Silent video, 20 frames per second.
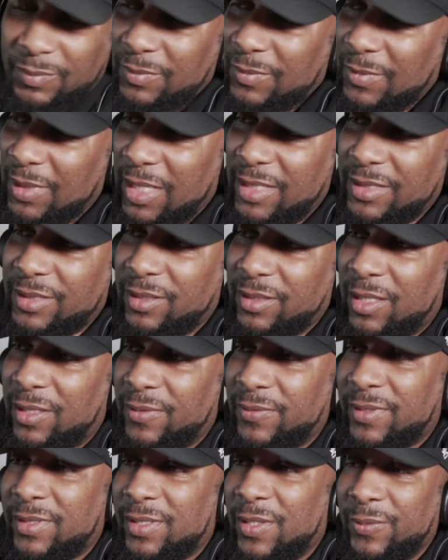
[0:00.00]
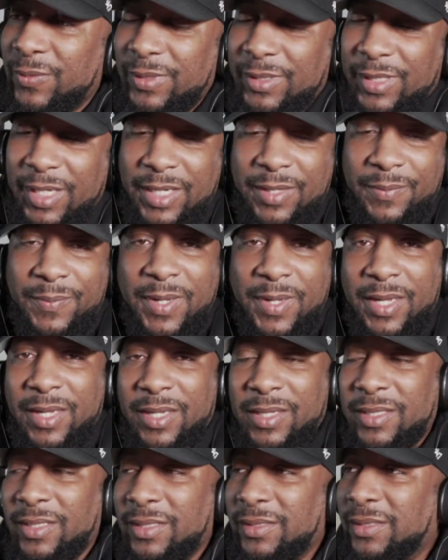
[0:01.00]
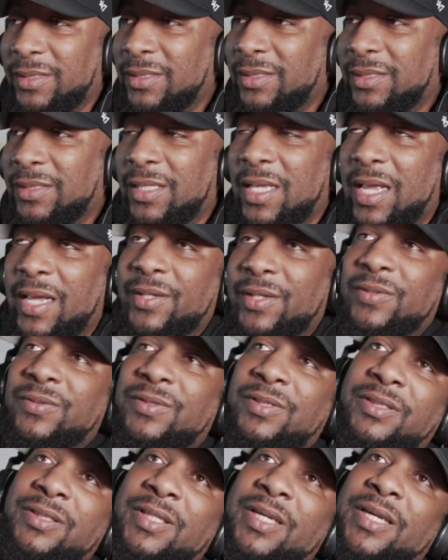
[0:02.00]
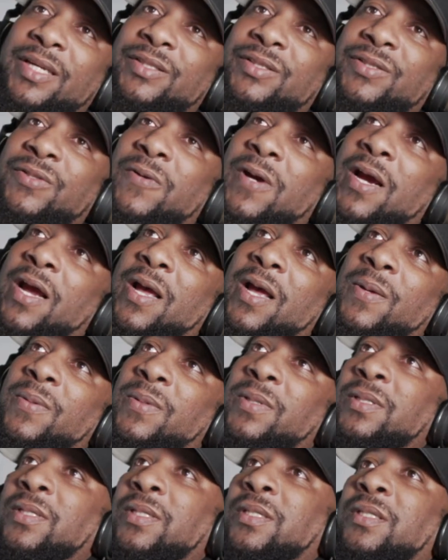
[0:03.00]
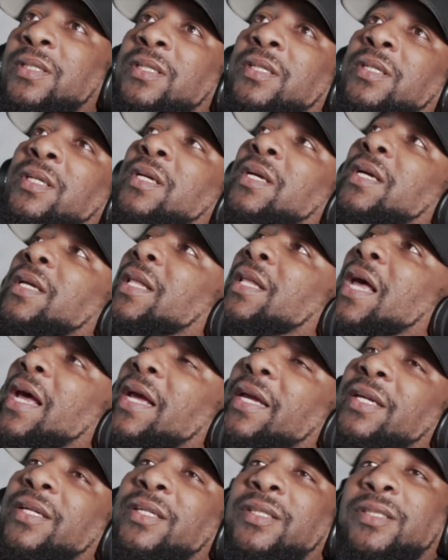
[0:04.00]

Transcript: this song was so deep, man, because it's like you just get trapped. Like,